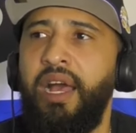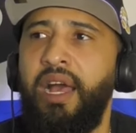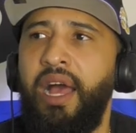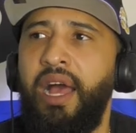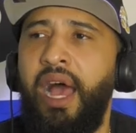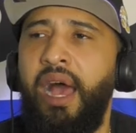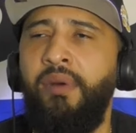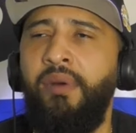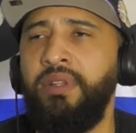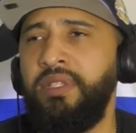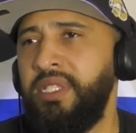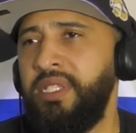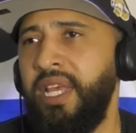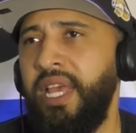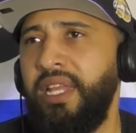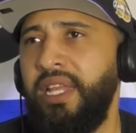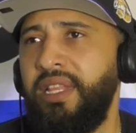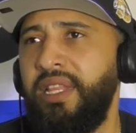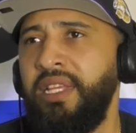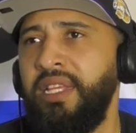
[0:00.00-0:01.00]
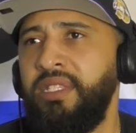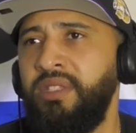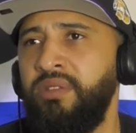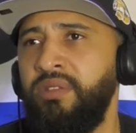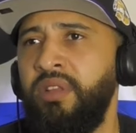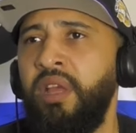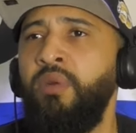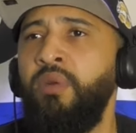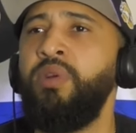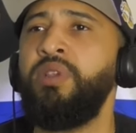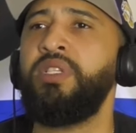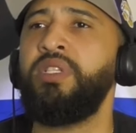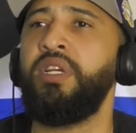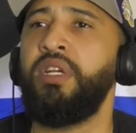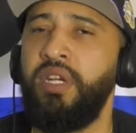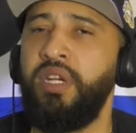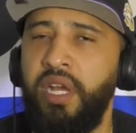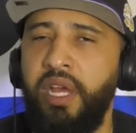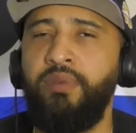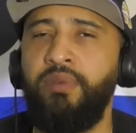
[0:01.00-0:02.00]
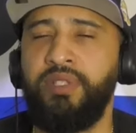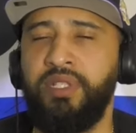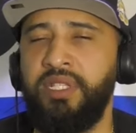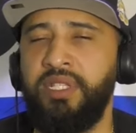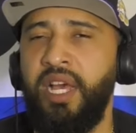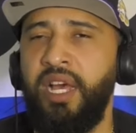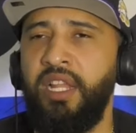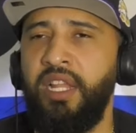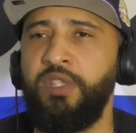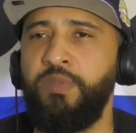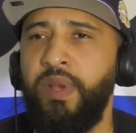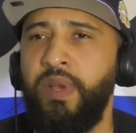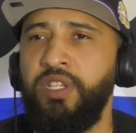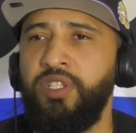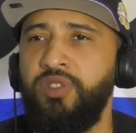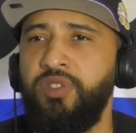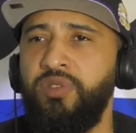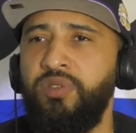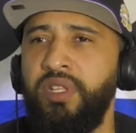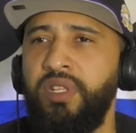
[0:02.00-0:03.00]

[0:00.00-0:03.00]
I would say this it was a good it was a solid special.